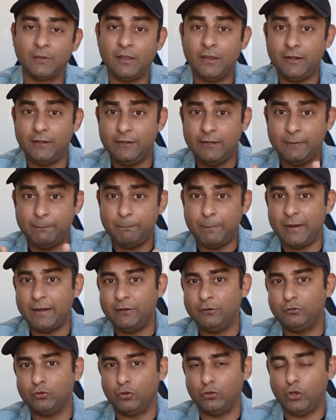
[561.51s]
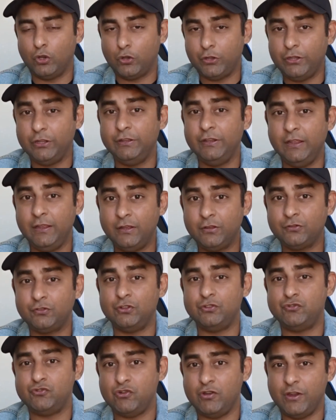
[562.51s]
It depends on your unique
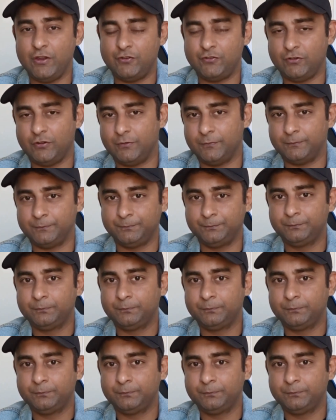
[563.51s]
situation.